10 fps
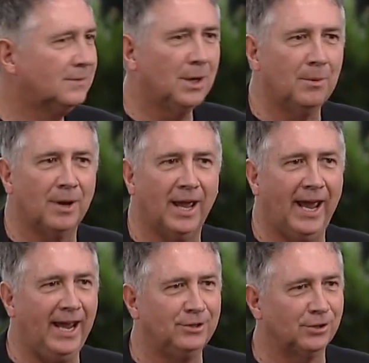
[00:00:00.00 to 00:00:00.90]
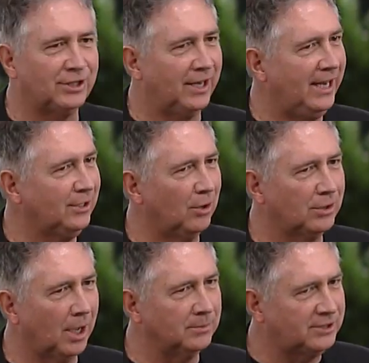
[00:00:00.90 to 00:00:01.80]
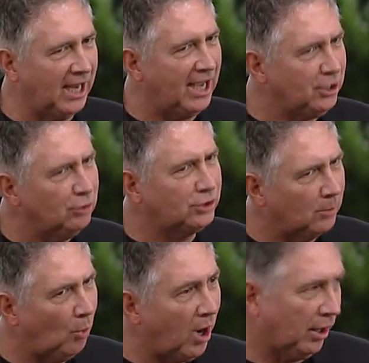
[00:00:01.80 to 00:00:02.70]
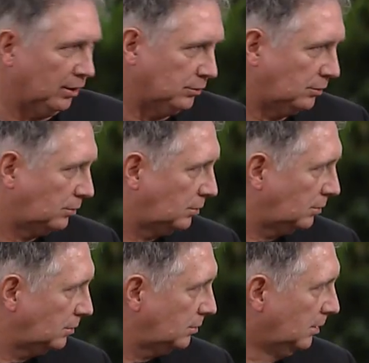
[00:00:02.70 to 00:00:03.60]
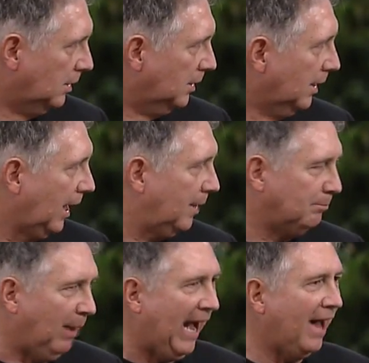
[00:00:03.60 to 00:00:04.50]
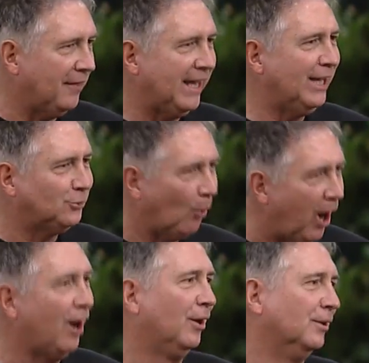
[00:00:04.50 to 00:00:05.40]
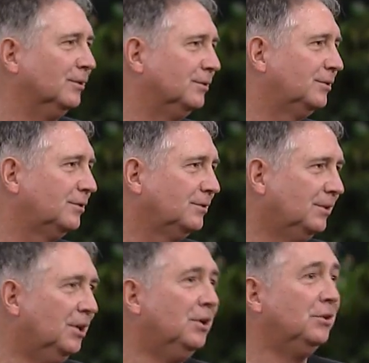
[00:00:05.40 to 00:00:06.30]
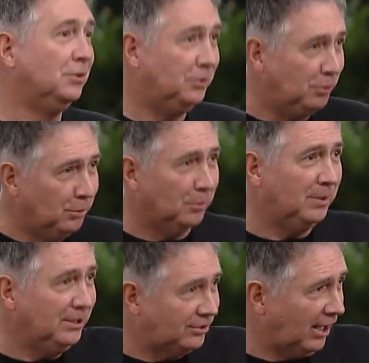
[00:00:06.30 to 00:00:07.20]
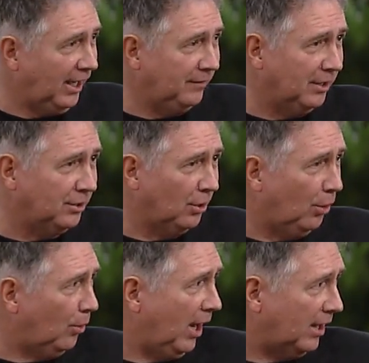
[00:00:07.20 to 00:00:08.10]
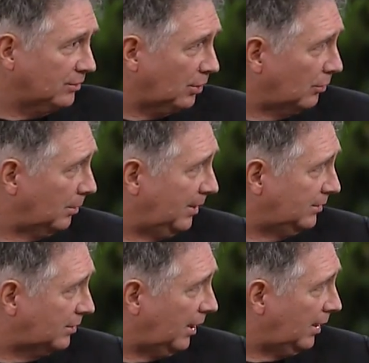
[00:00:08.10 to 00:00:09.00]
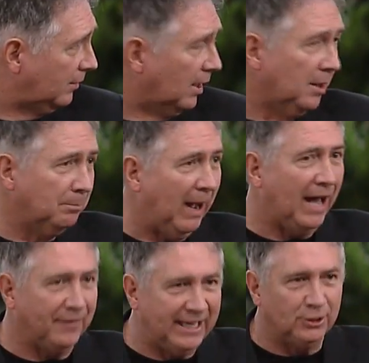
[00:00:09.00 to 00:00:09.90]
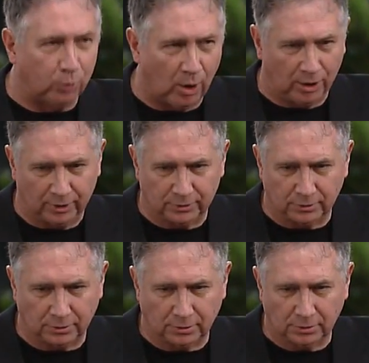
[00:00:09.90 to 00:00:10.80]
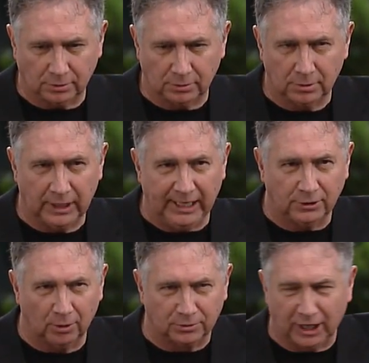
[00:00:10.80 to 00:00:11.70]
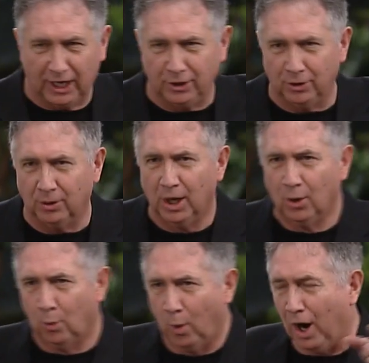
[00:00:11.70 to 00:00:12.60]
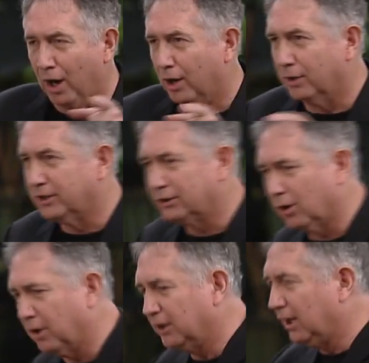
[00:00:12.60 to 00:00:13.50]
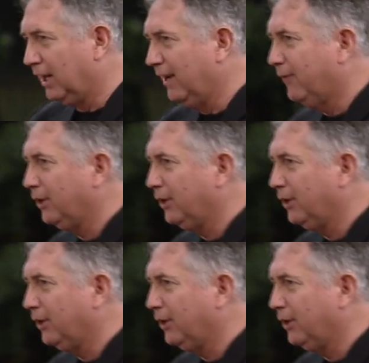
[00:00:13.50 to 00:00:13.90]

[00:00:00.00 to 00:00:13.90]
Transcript: Come on, the angel said, He's going to come tell you some words. And by these words, you'll be saved and your whole household will be saved. By these words. He's going to tell you words that's going to deliver